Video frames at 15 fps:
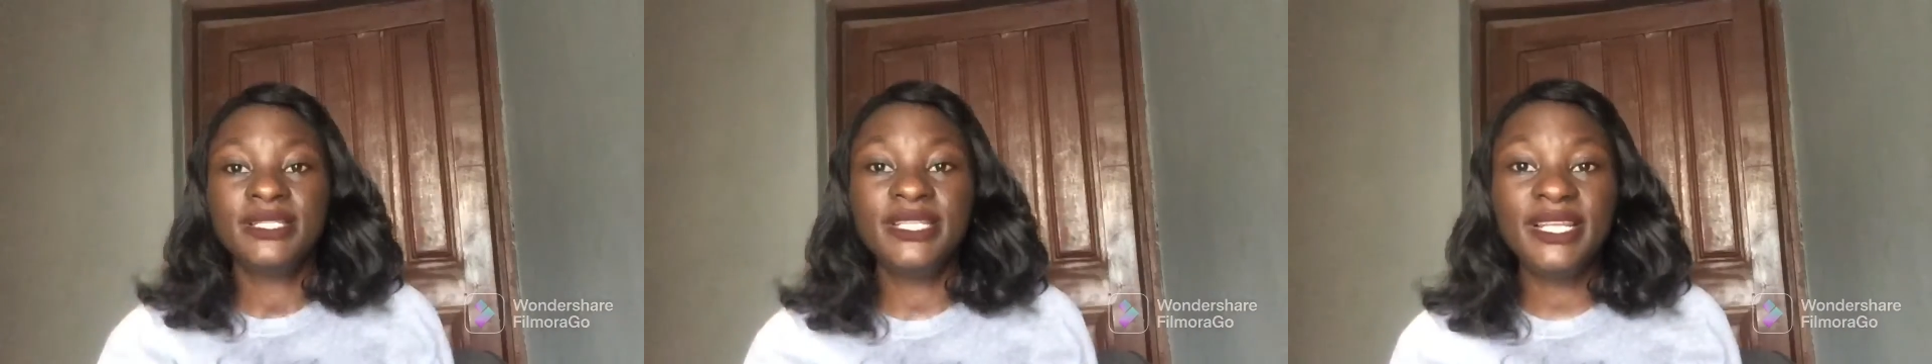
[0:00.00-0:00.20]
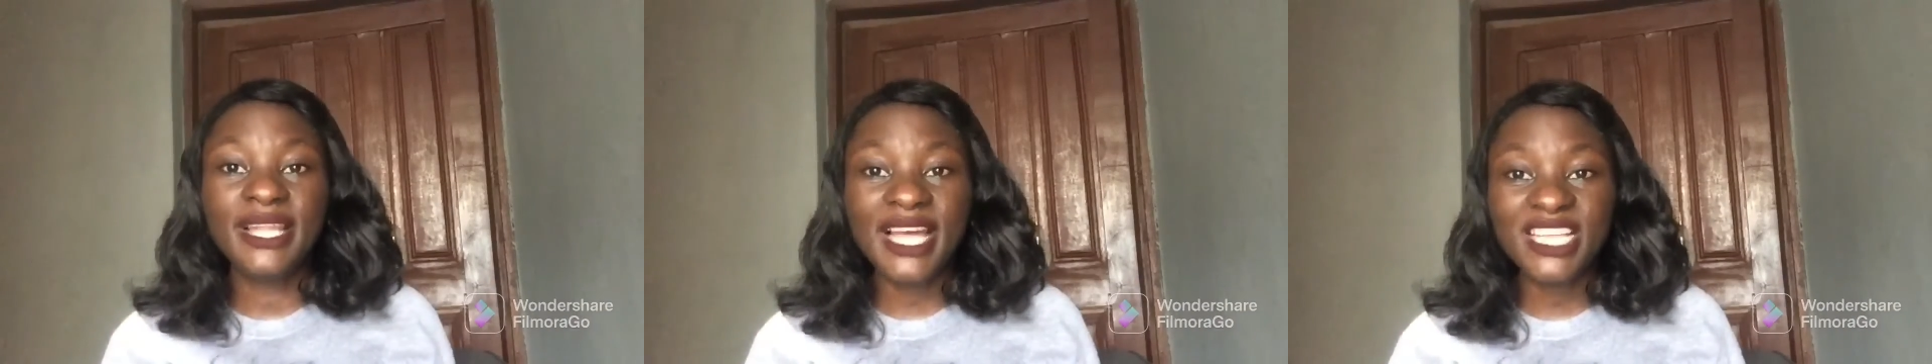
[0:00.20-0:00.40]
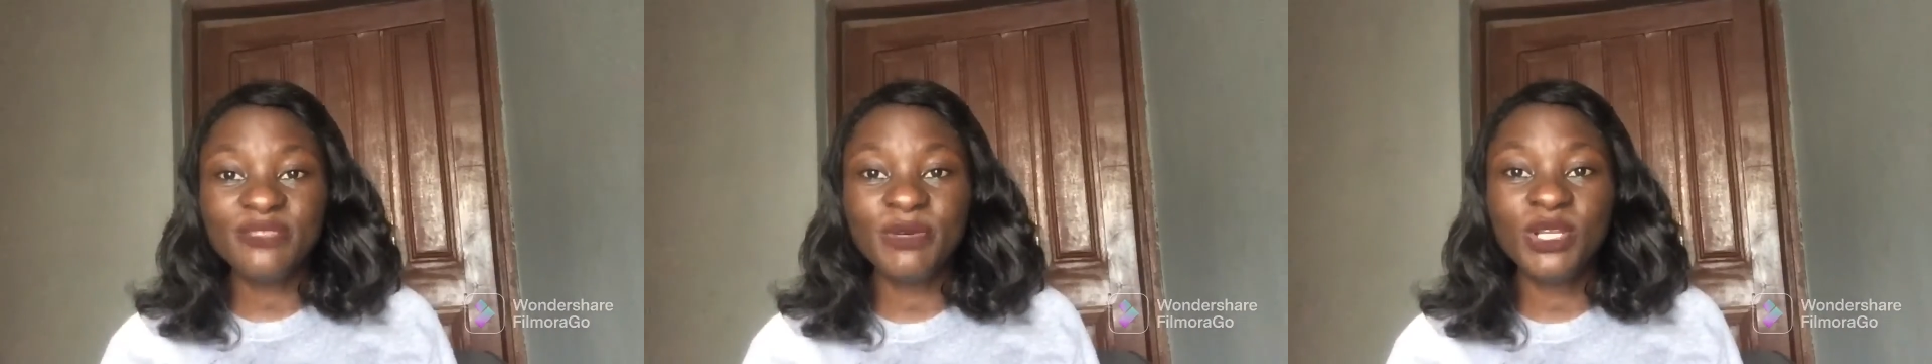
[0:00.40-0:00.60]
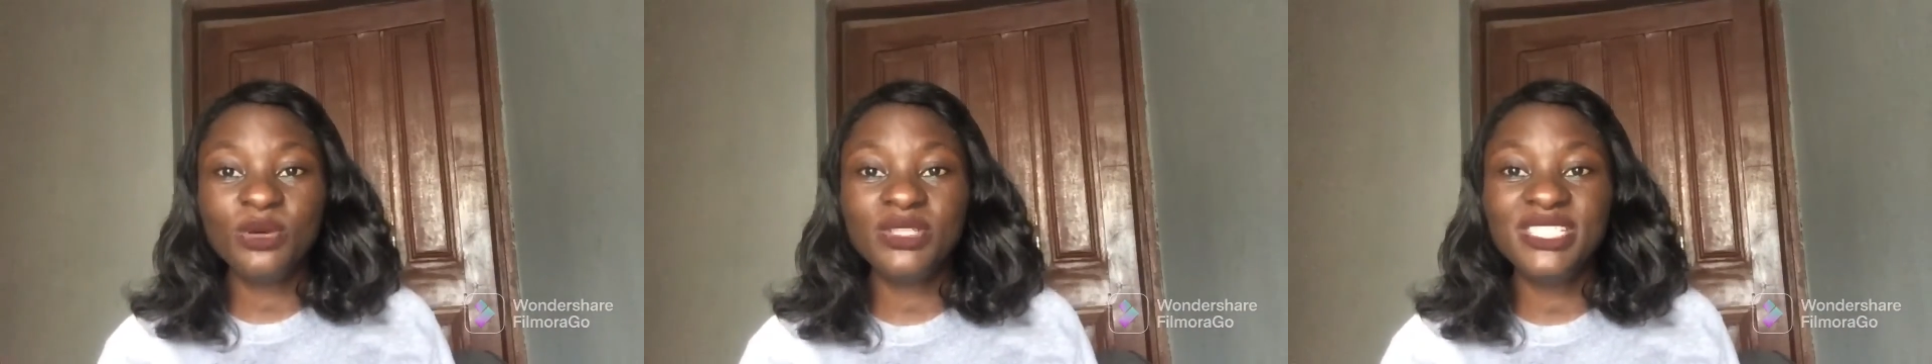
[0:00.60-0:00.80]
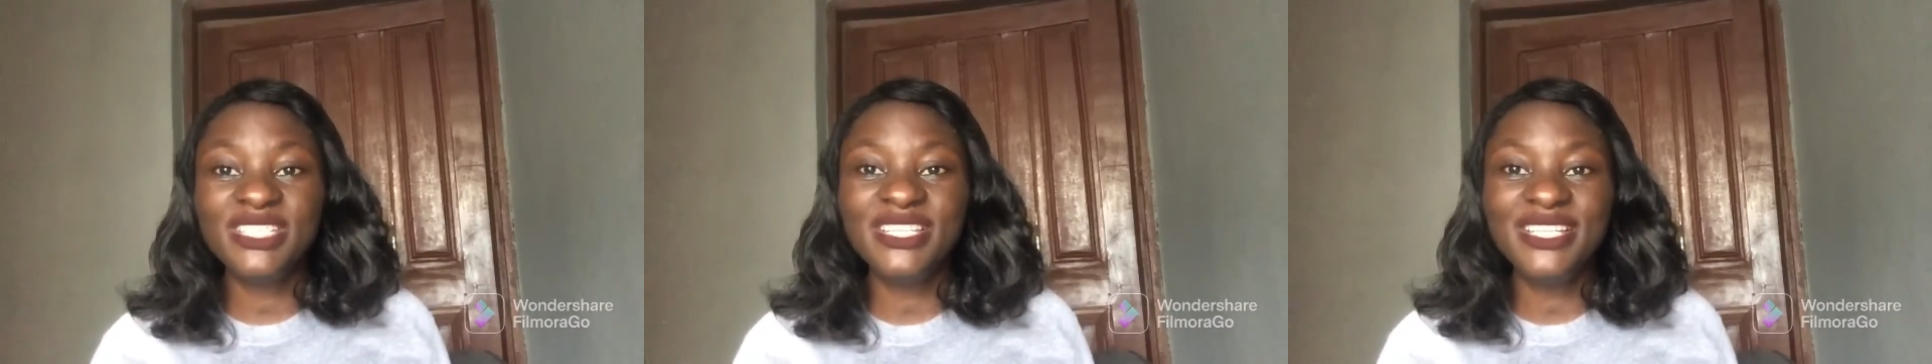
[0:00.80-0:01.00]
The last but
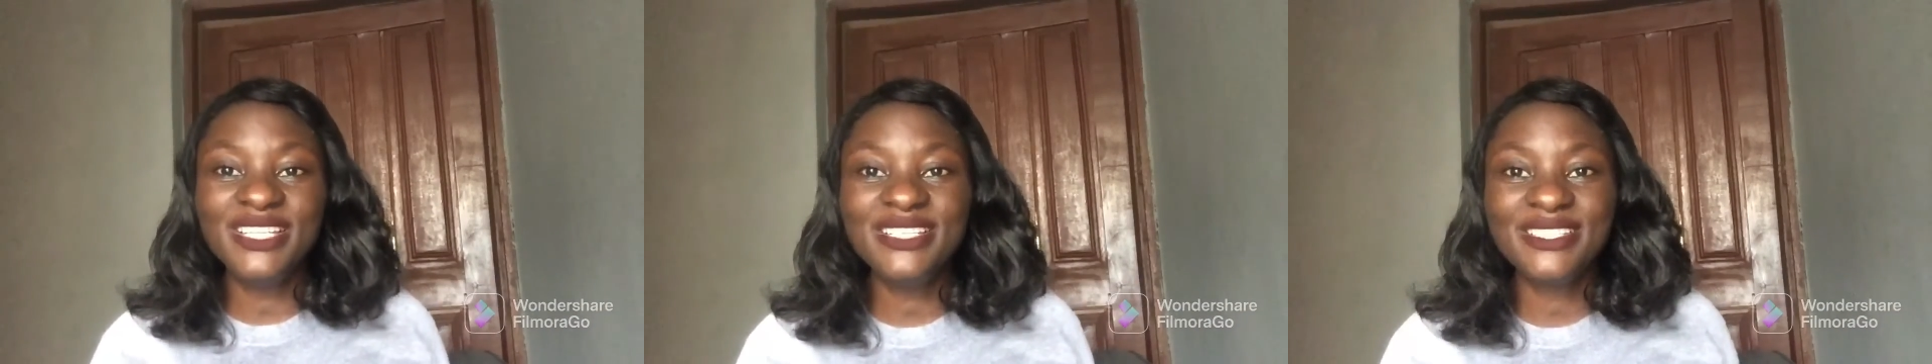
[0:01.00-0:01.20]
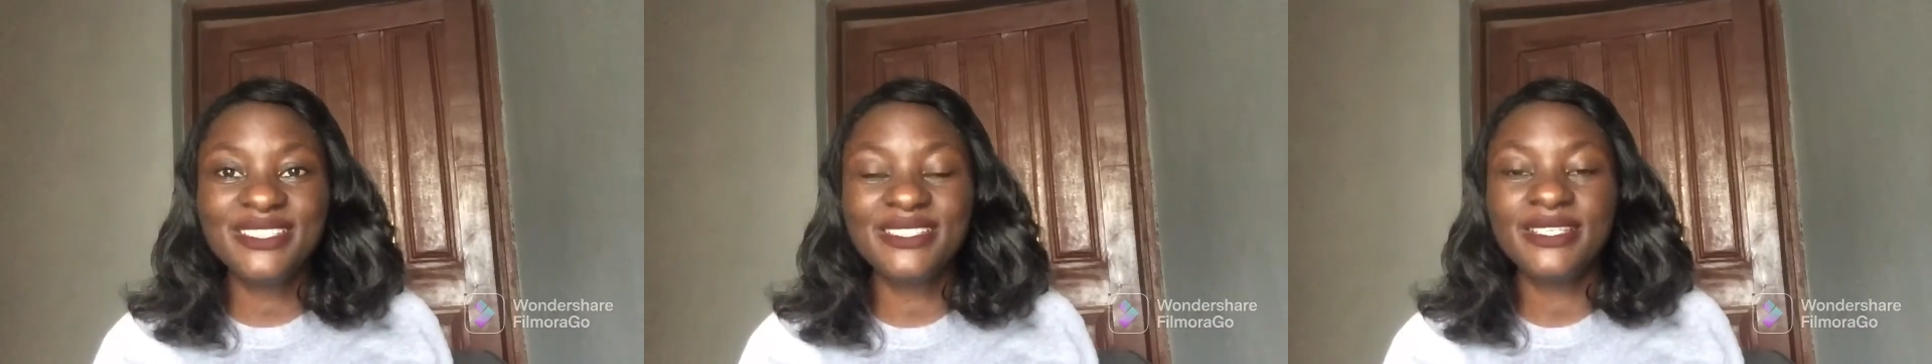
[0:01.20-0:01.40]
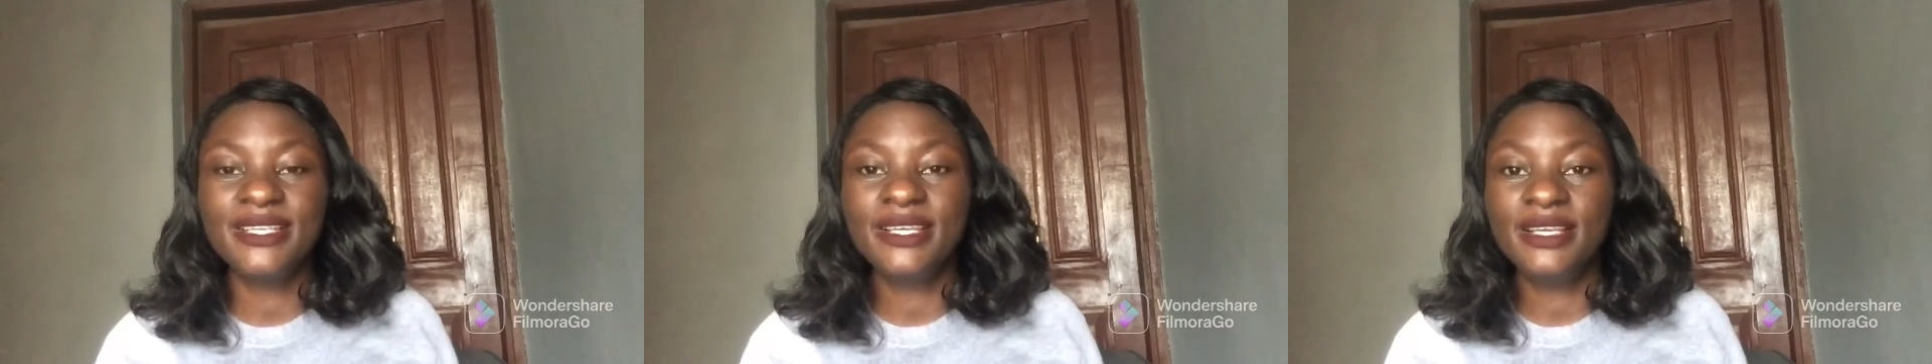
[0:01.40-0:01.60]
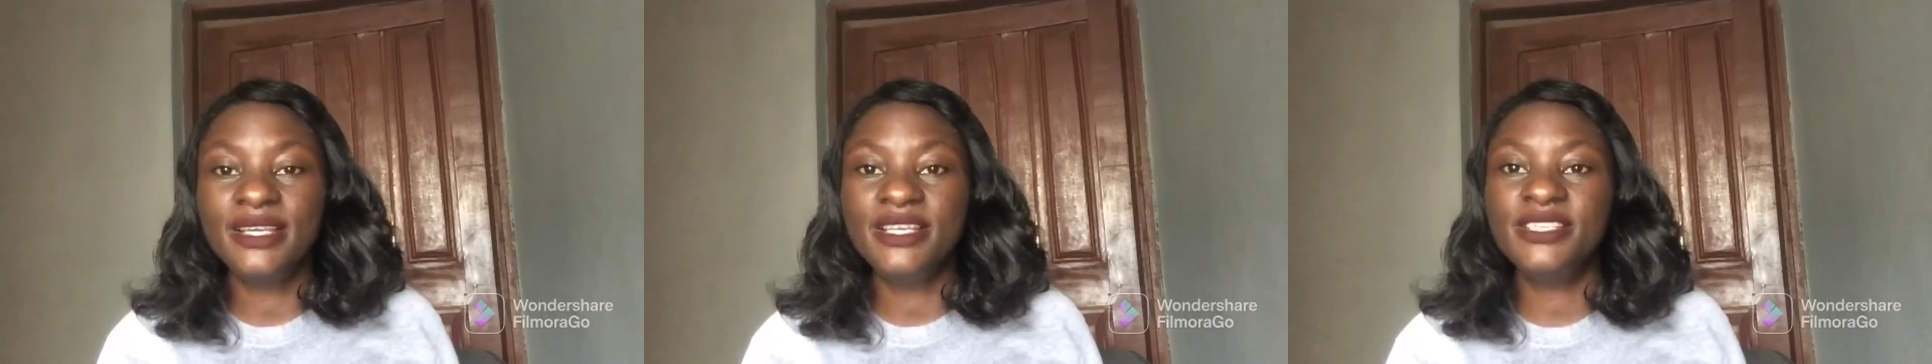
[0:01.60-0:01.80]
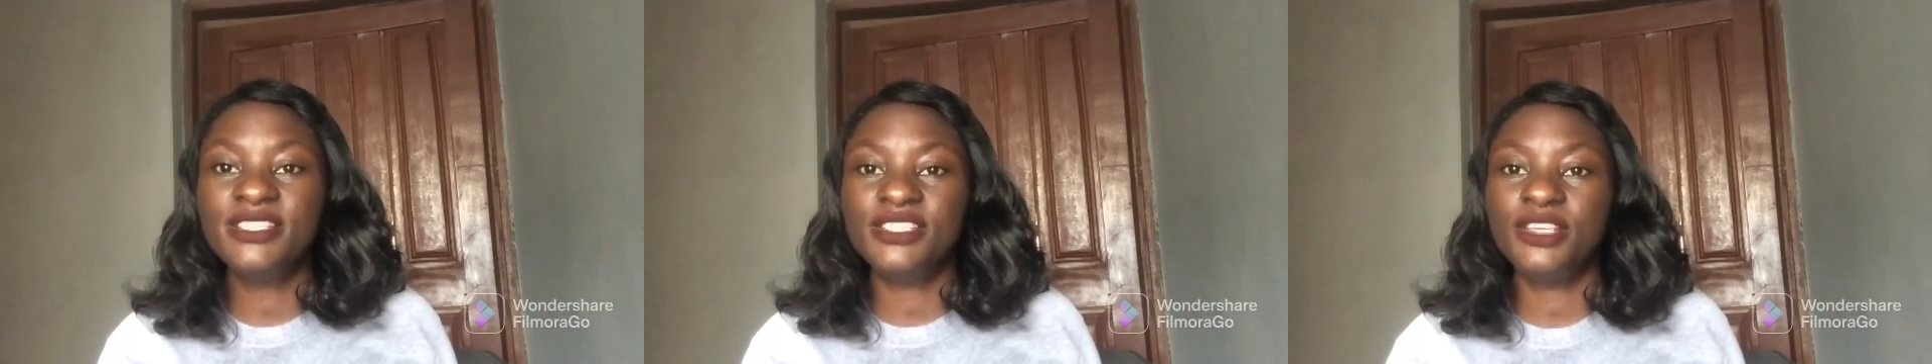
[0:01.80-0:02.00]
not the least
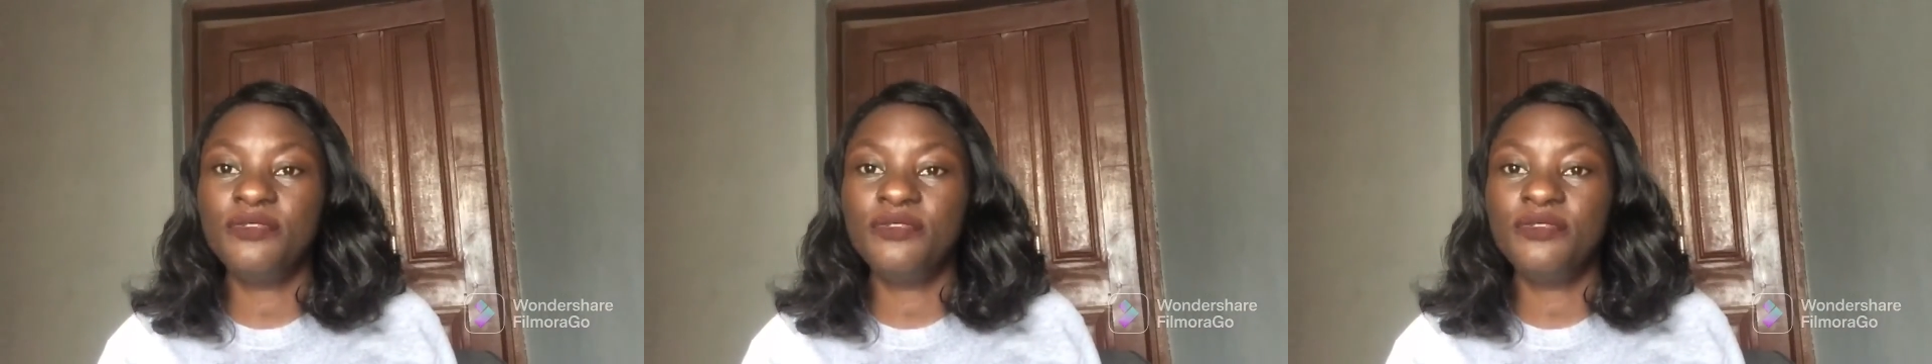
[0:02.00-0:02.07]
is,